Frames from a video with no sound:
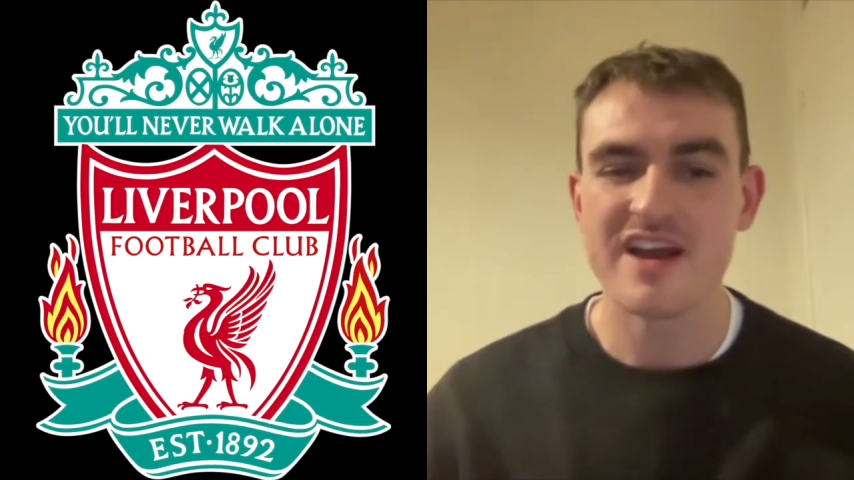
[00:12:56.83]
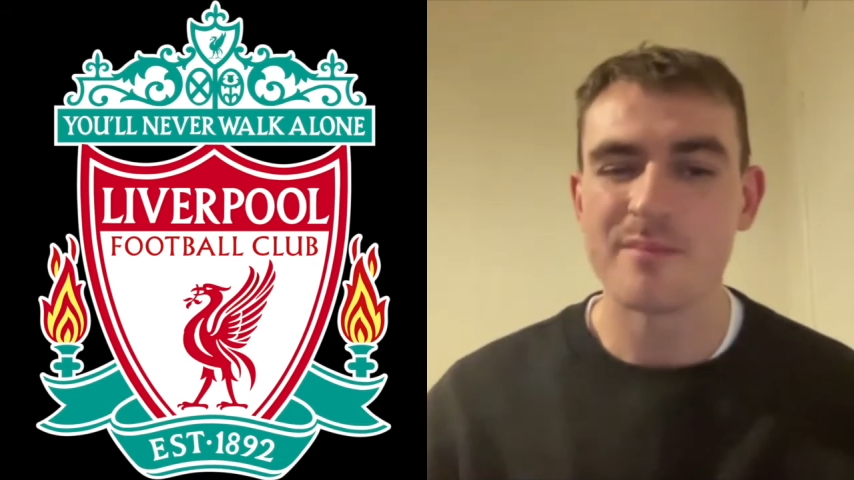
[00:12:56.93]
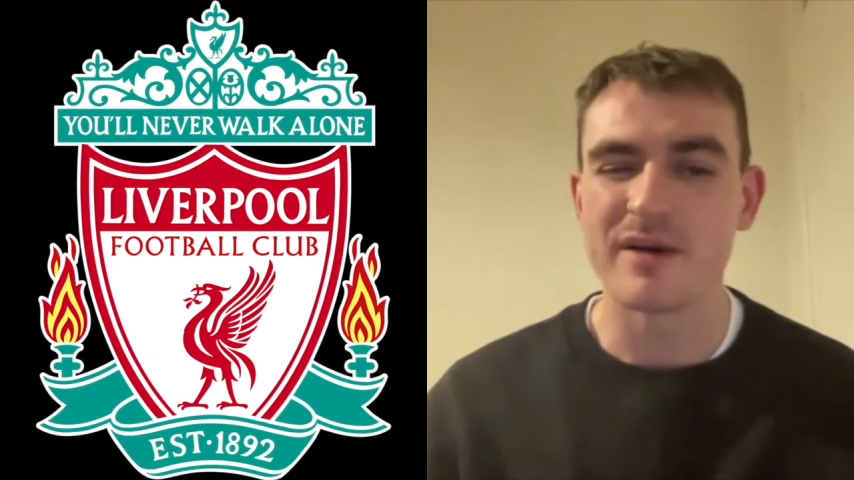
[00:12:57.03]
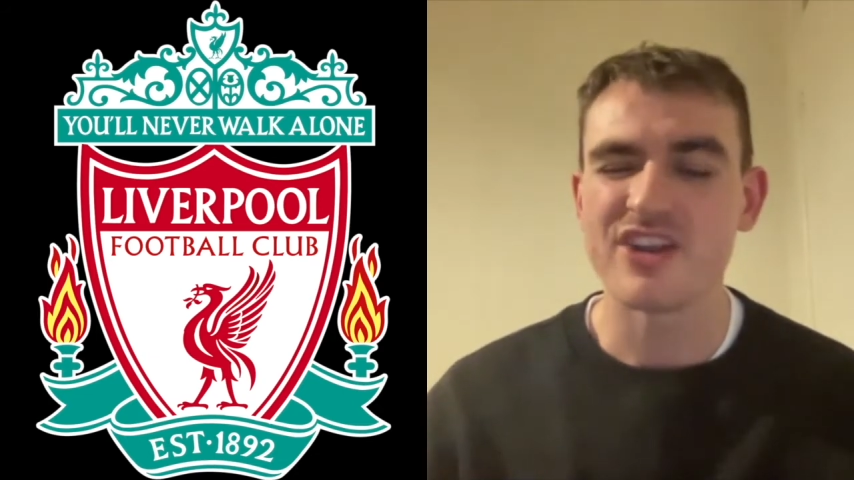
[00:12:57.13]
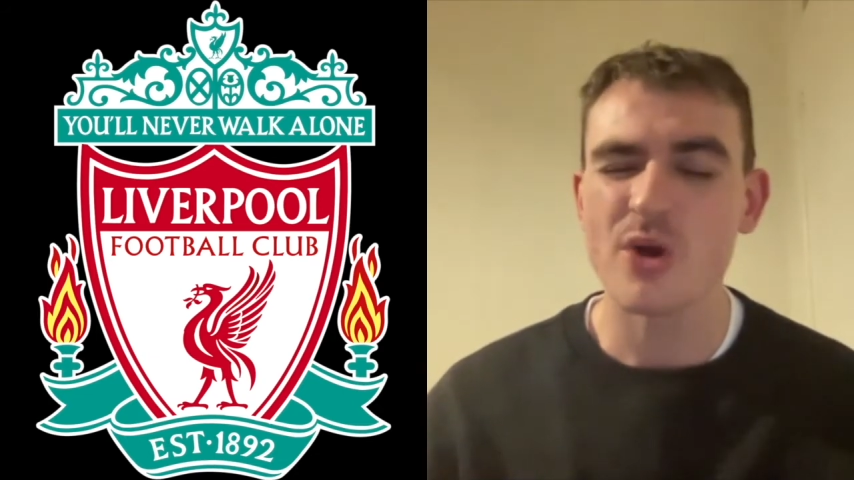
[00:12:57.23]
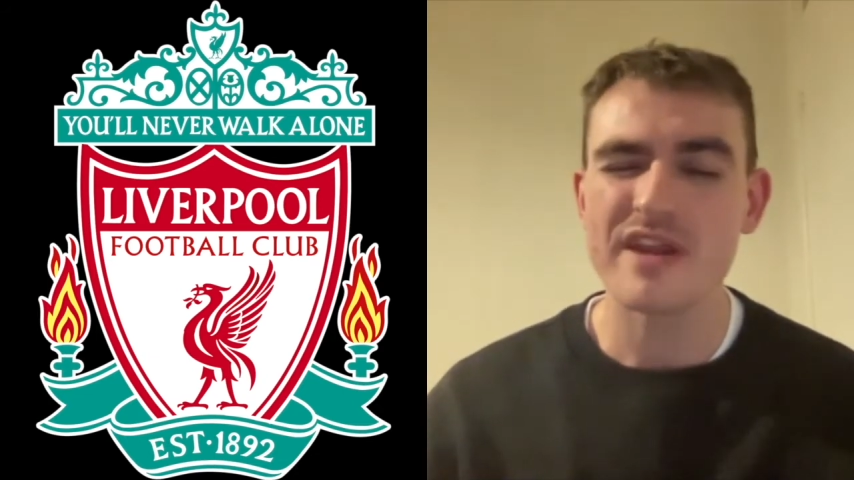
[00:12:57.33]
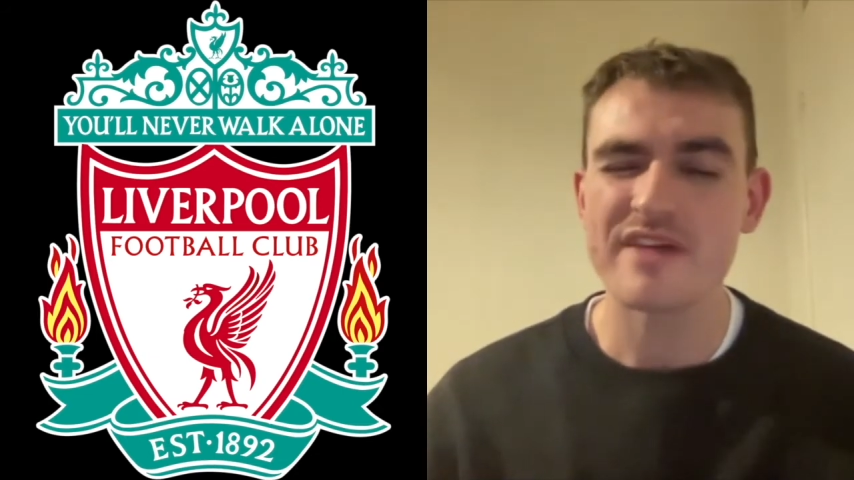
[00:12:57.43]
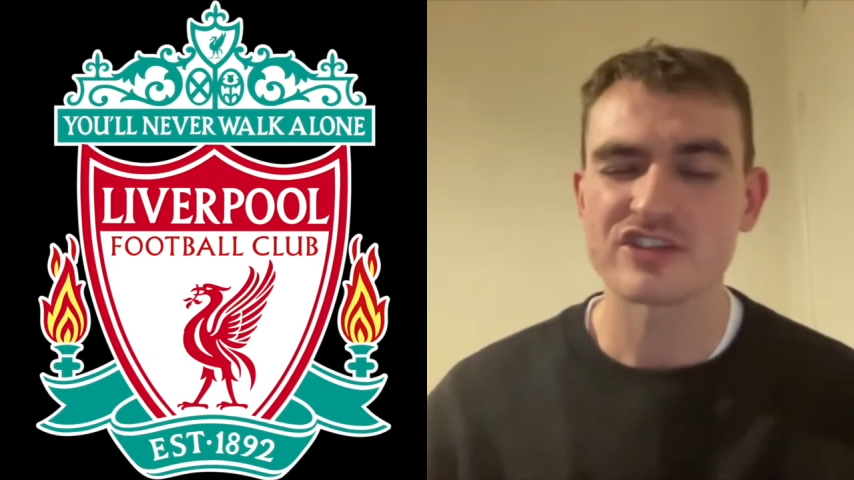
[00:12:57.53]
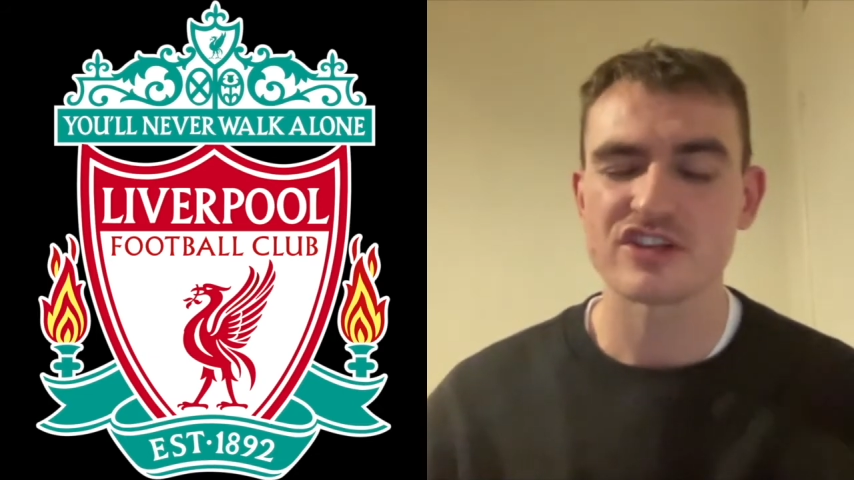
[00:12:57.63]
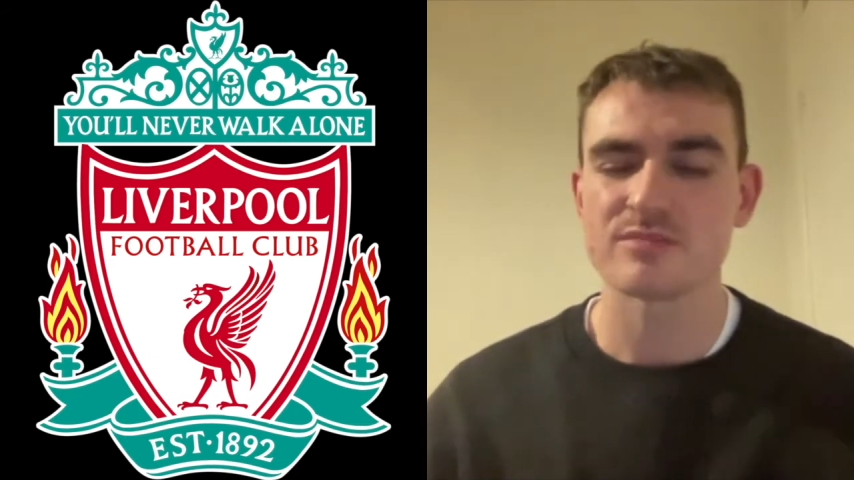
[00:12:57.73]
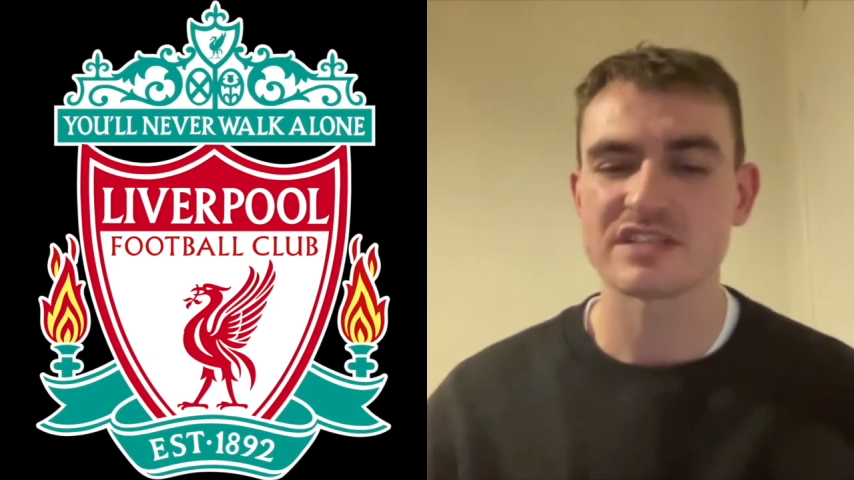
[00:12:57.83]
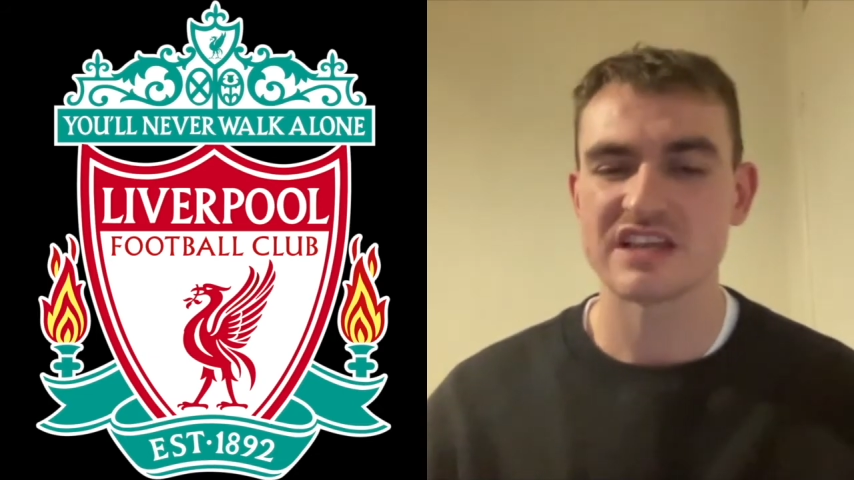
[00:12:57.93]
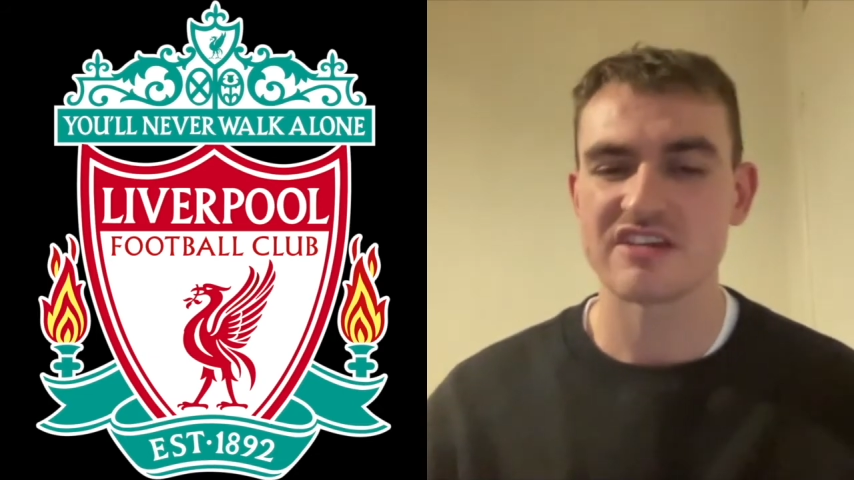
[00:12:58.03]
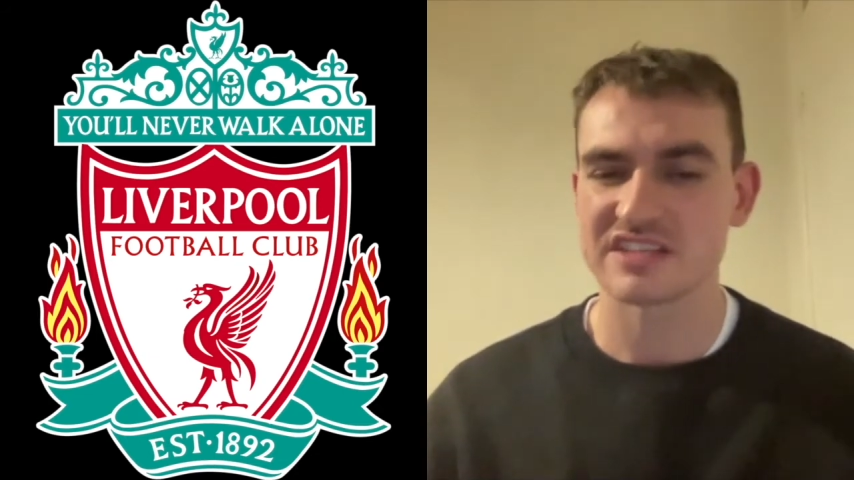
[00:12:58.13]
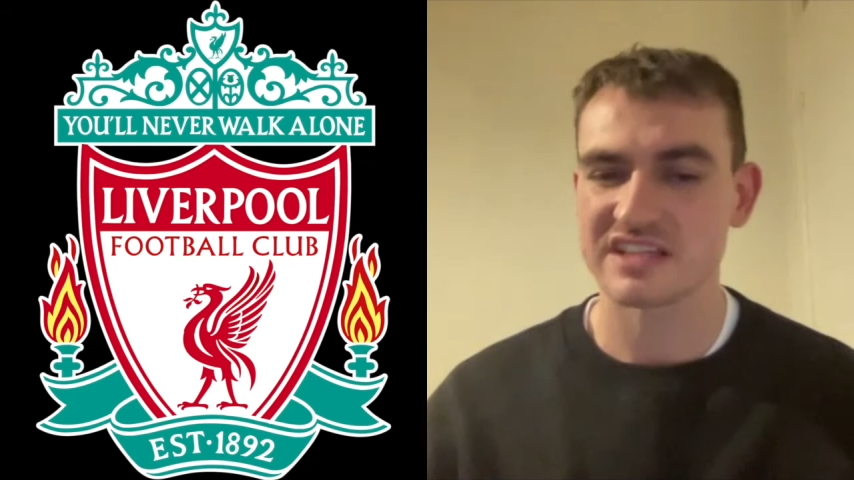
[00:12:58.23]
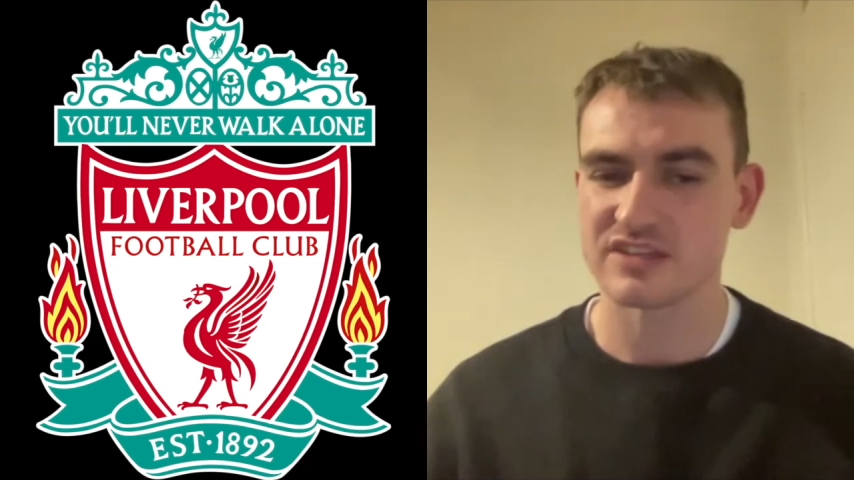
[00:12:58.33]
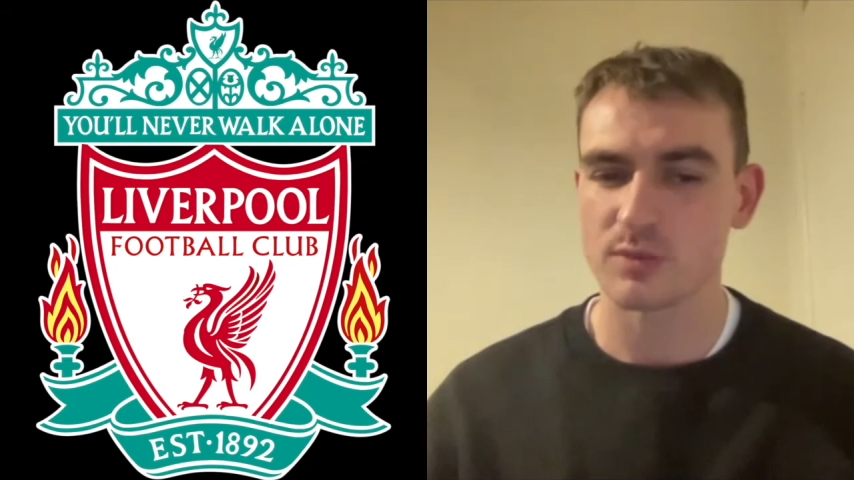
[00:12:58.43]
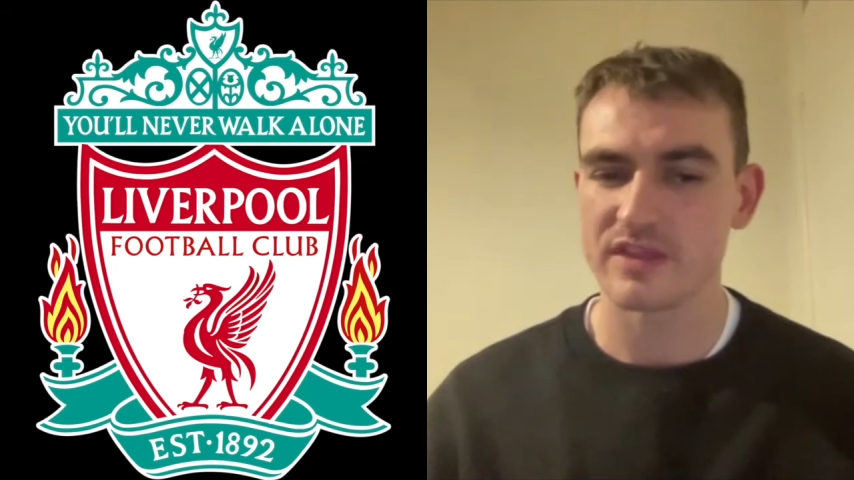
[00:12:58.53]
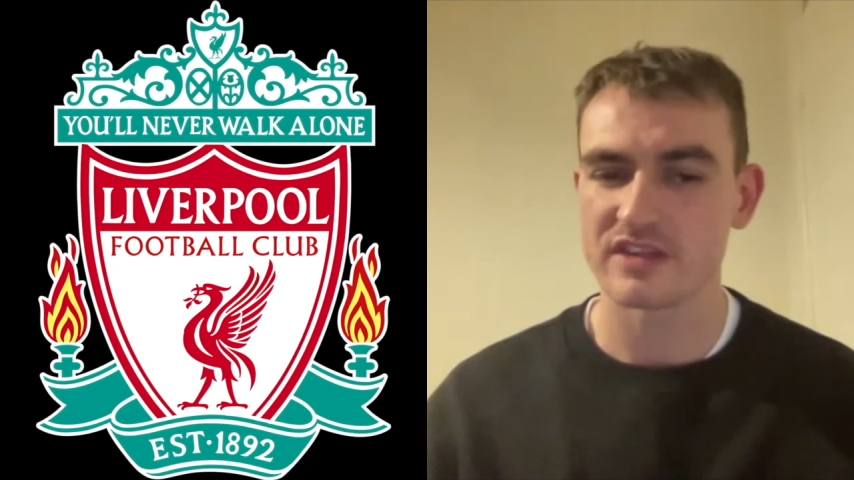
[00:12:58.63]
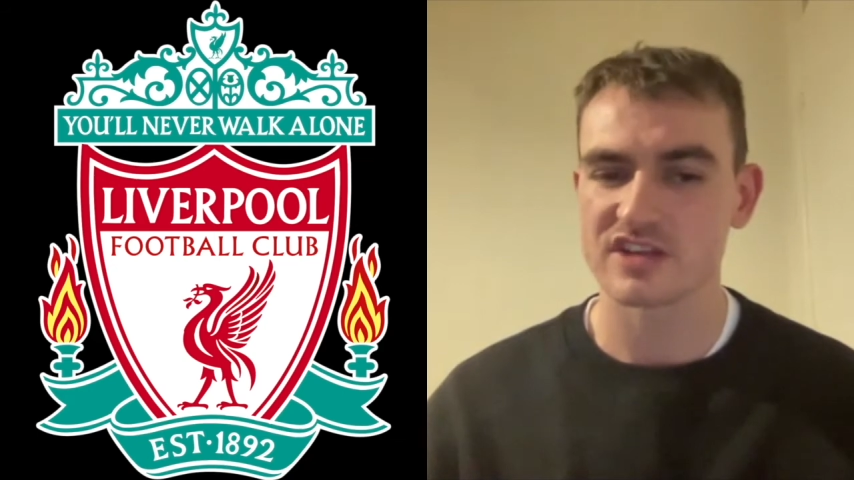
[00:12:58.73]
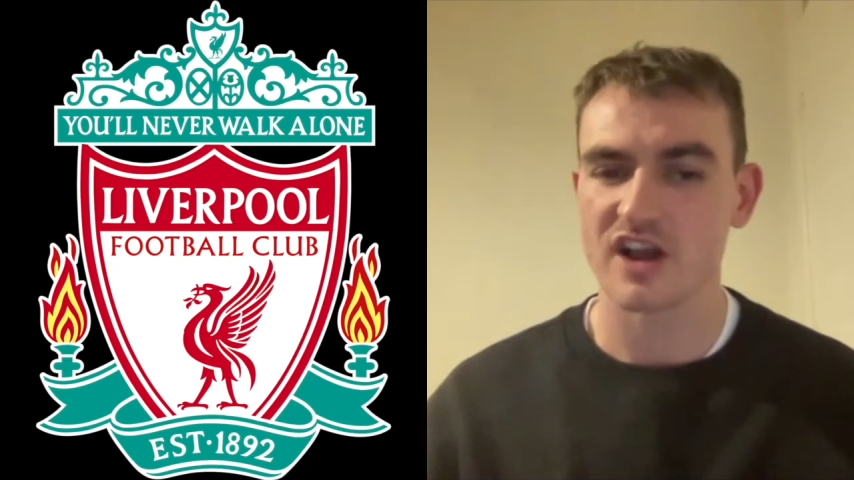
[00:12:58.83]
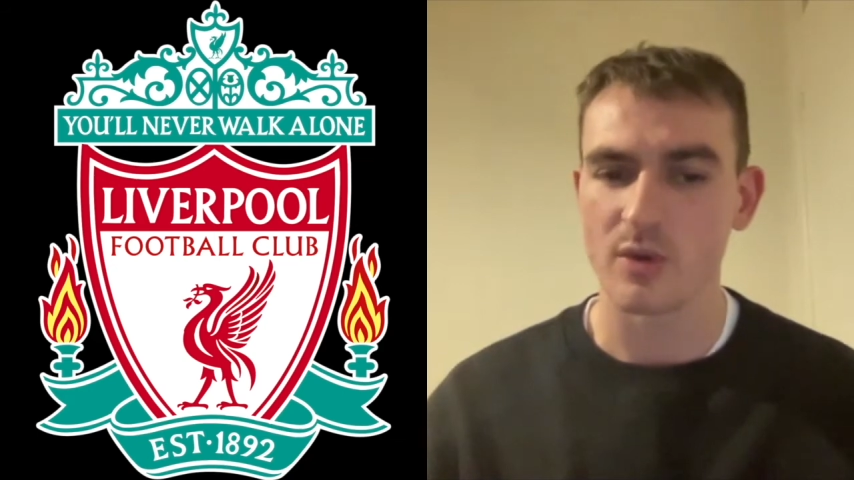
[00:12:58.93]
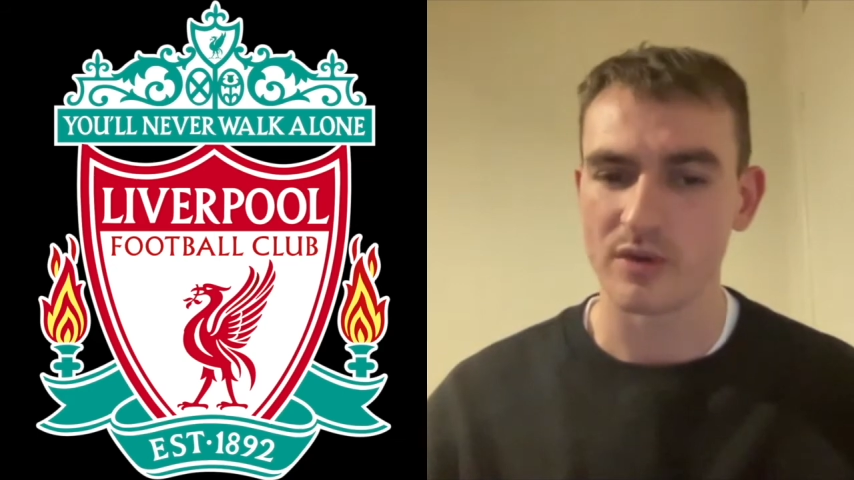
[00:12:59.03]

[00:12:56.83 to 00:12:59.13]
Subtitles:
but no one ever took them seriously to win the title.